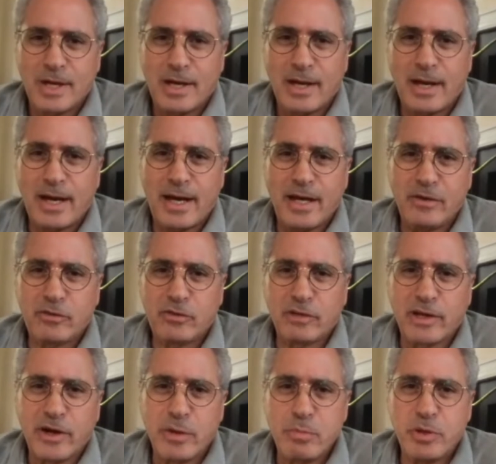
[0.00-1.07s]
Hi, it's
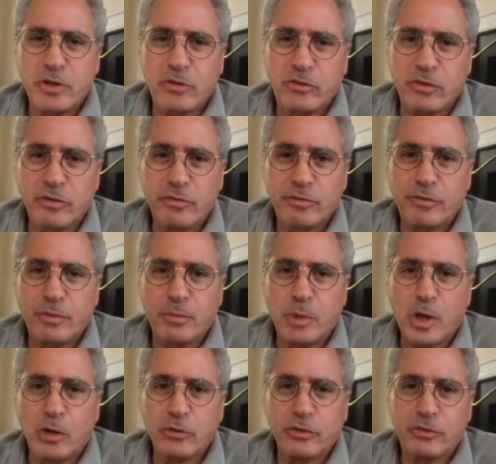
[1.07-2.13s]
Larry Pizzi from
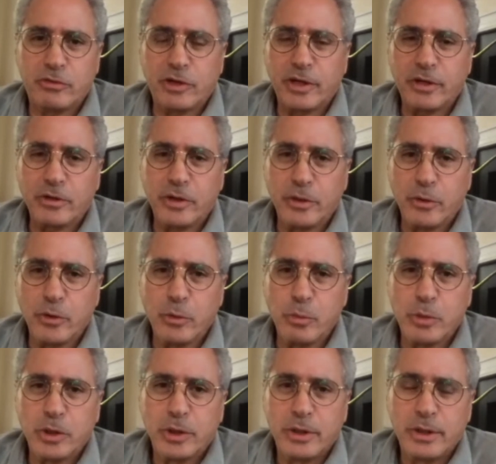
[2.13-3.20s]
Alta Cycling
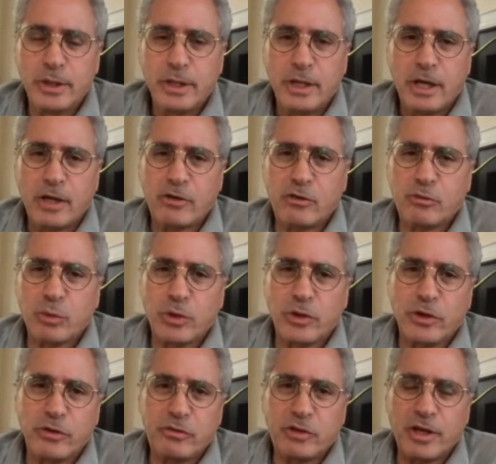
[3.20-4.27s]
Group. I just
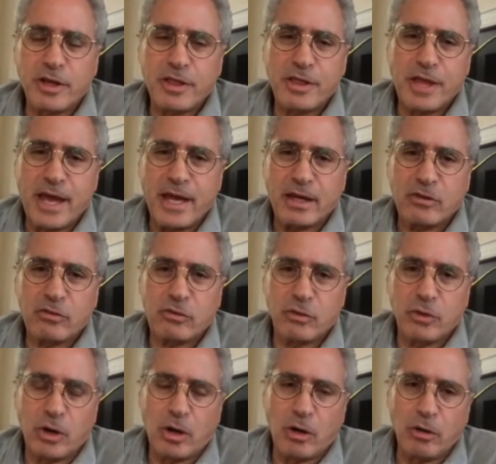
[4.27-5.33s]
wanted to say thanks to
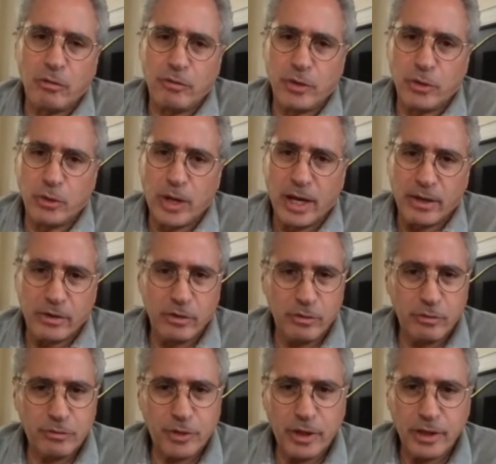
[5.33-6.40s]
all of you out on the
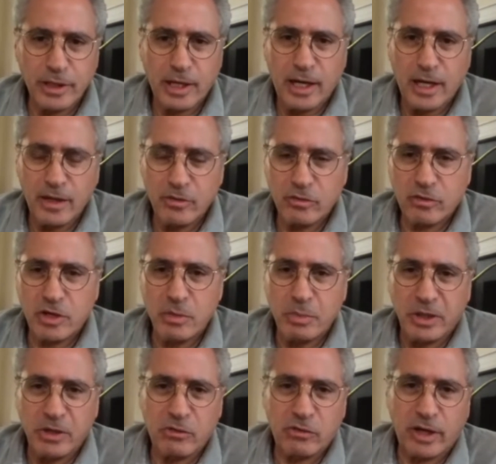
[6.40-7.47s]
front lines
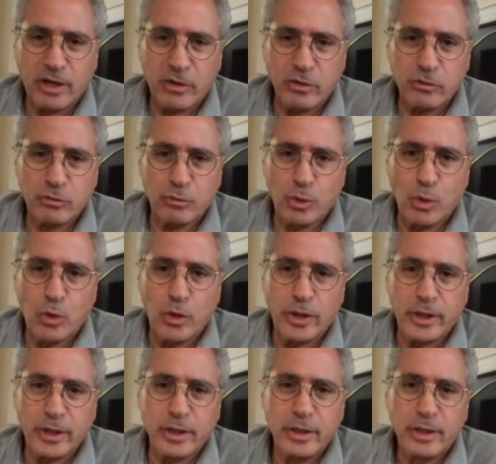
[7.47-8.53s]
keeping cyclists
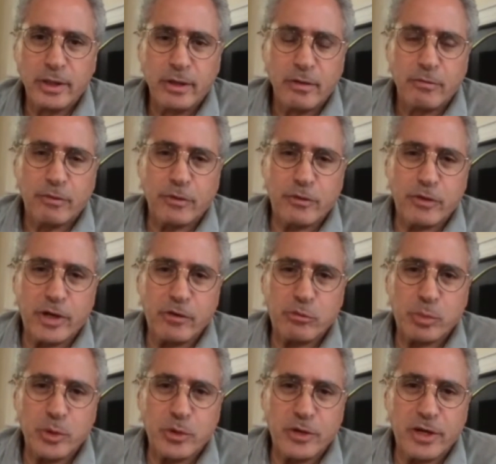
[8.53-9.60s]
rolling for
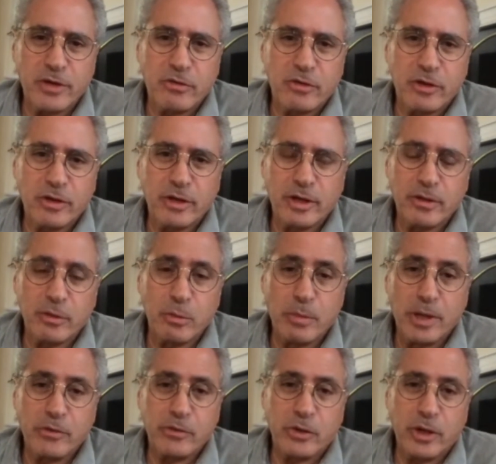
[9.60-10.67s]
transportation and their
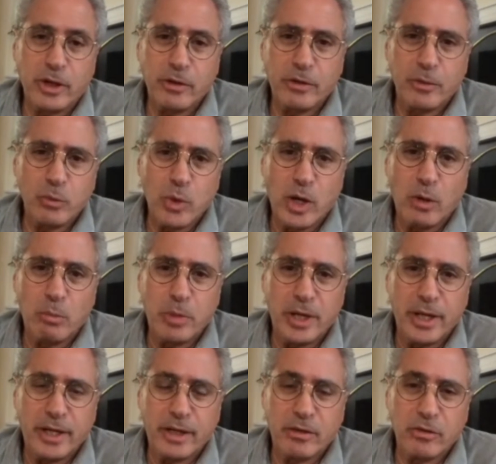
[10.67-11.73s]
mental health and
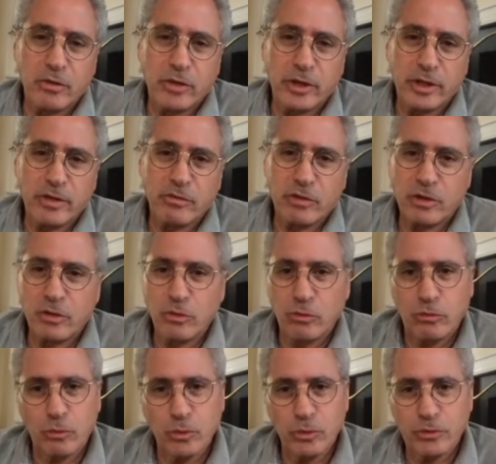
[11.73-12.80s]
well-being during these
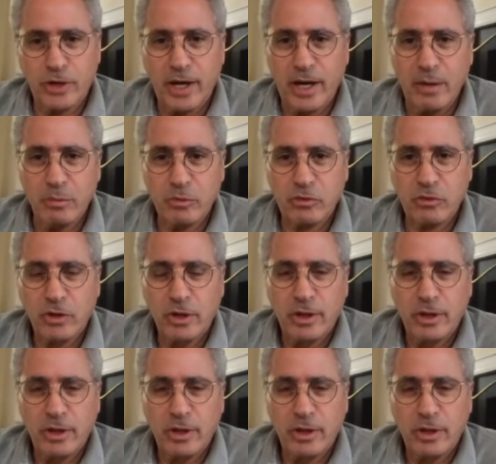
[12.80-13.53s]
unusual times.